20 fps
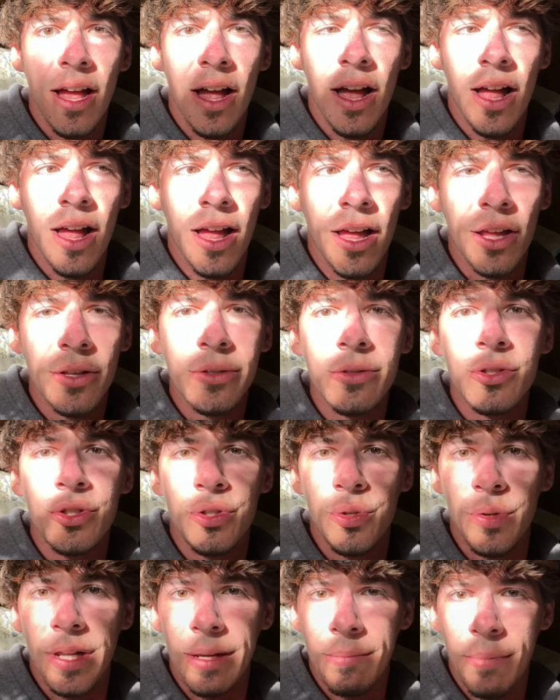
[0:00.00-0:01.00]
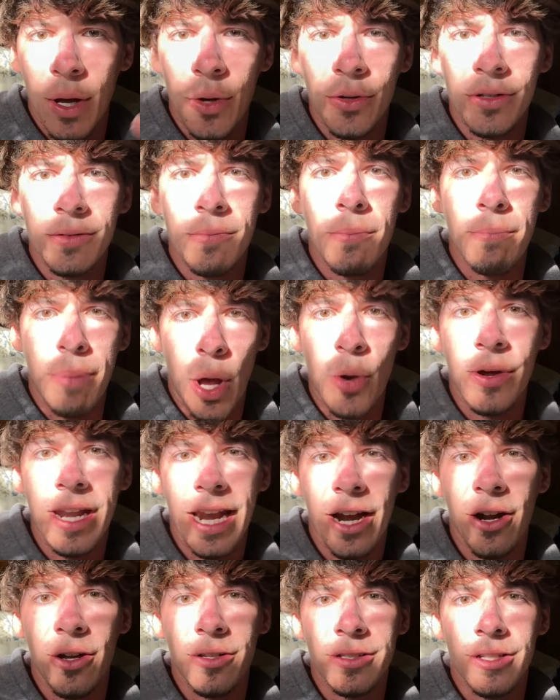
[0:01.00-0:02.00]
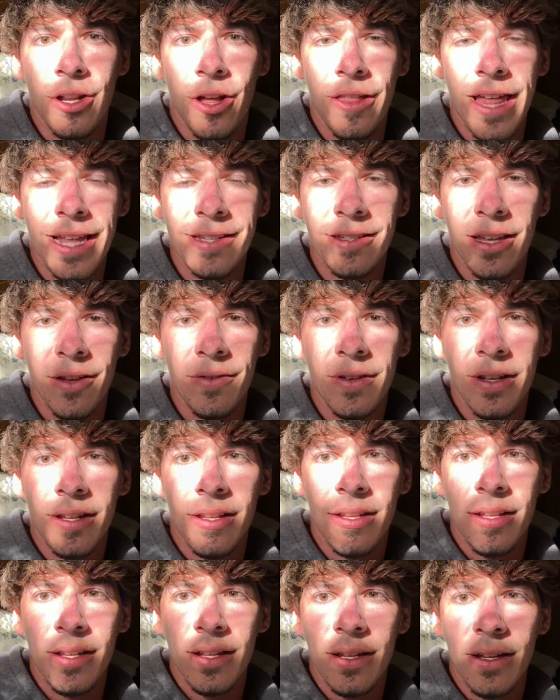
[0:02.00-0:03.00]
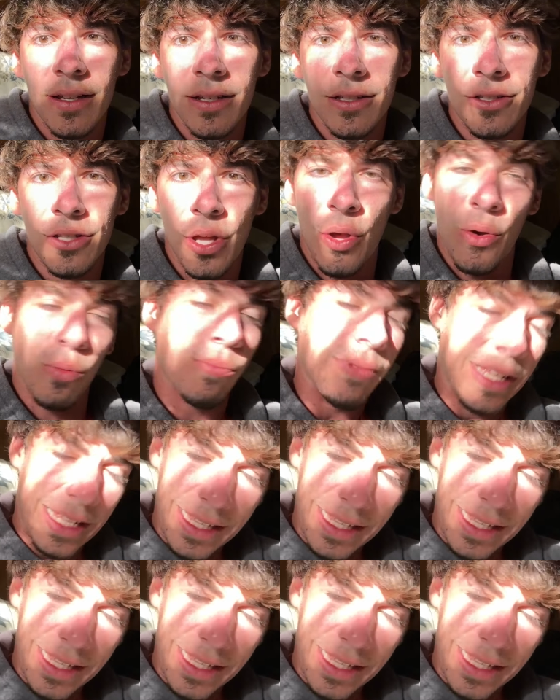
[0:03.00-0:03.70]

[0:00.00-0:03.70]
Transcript: uh shooting bow bow and arrows and all that stuff. So